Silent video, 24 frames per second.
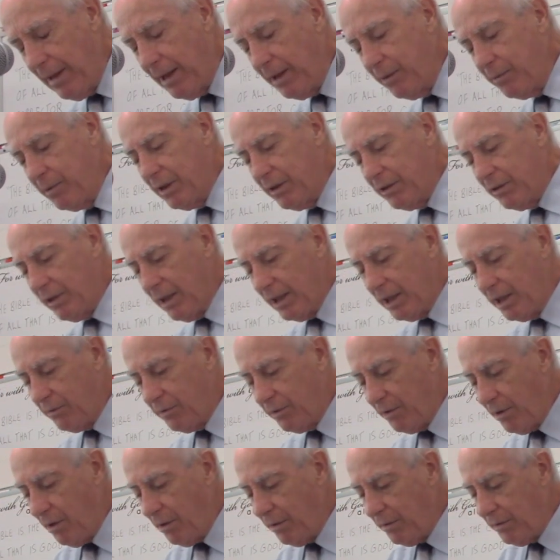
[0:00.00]
And we just thank you for
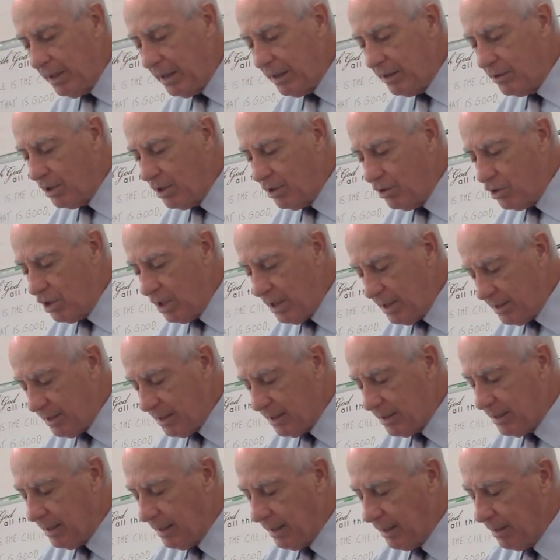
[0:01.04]
all things in
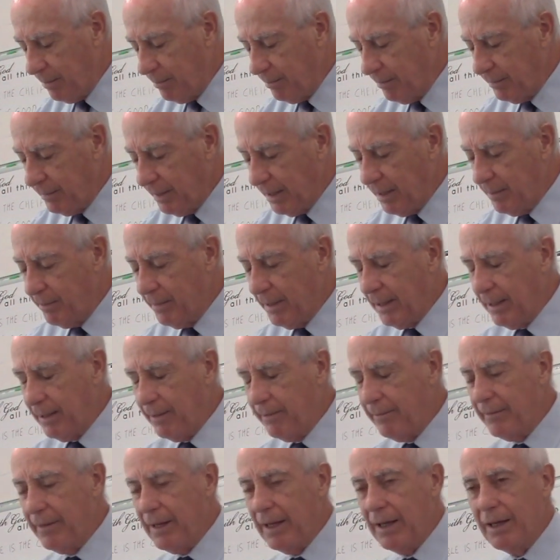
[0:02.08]
Jesus' name. Amen.
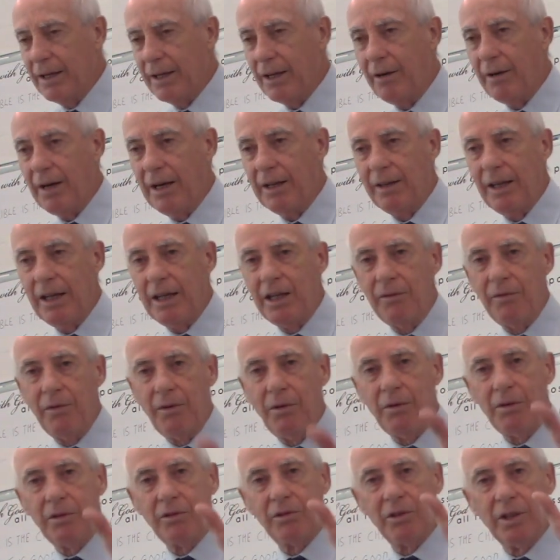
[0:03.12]
All right. Thank you,
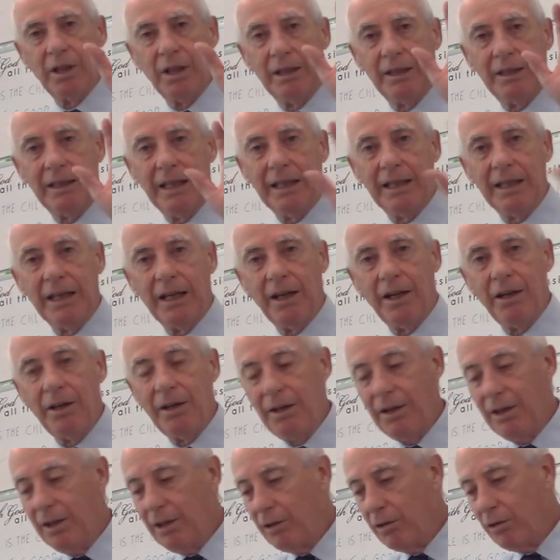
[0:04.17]
folks. And take care.
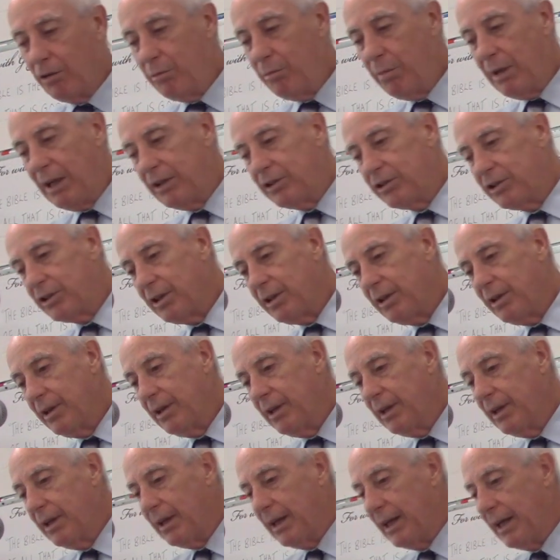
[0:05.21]
Lord bless you.
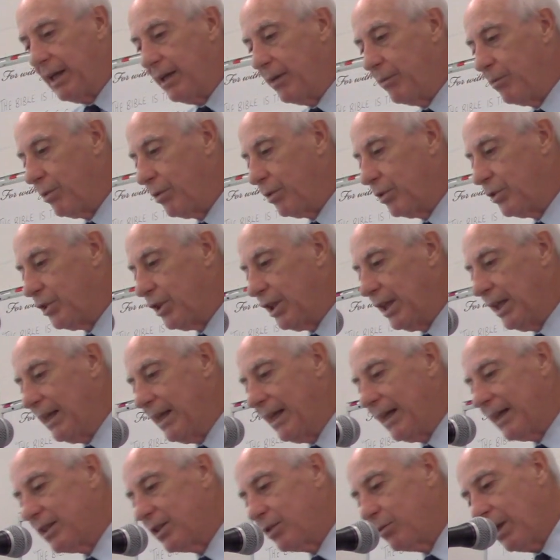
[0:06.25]
And we'll see you
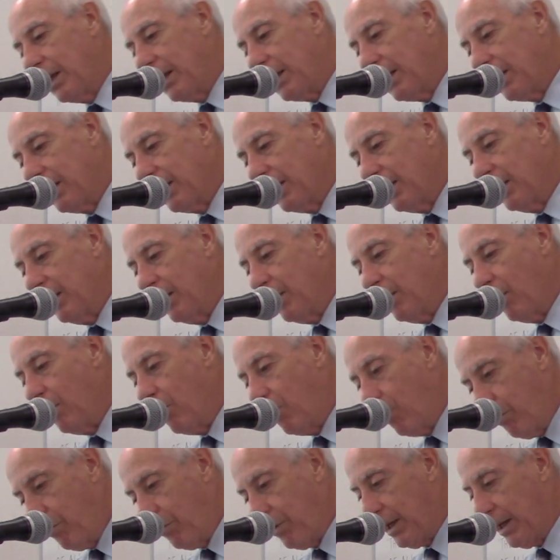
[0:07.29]
next week,
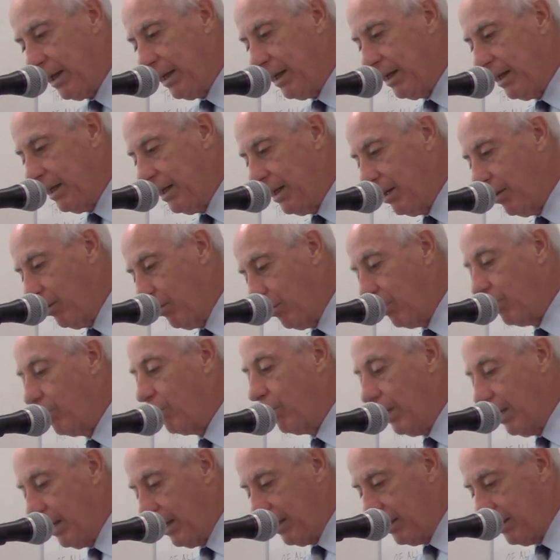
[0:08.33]
hopefully. Lord
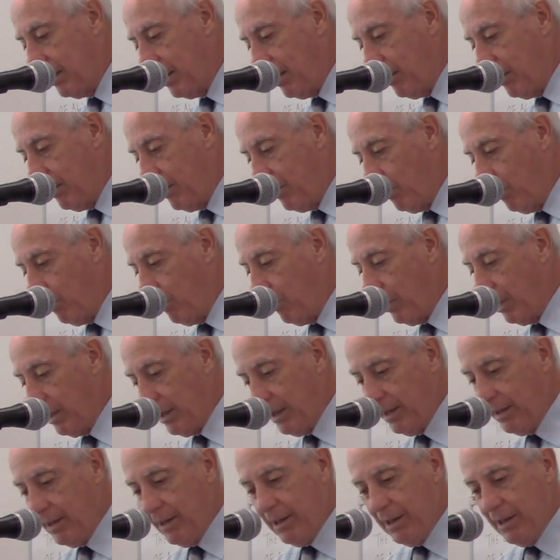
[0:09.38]
willing.
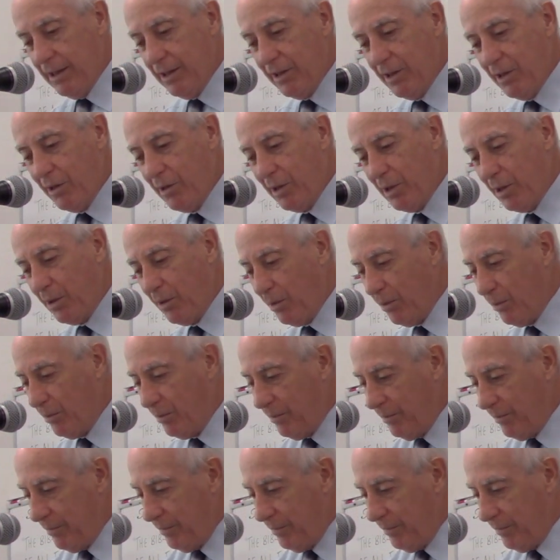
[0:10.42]
There you go.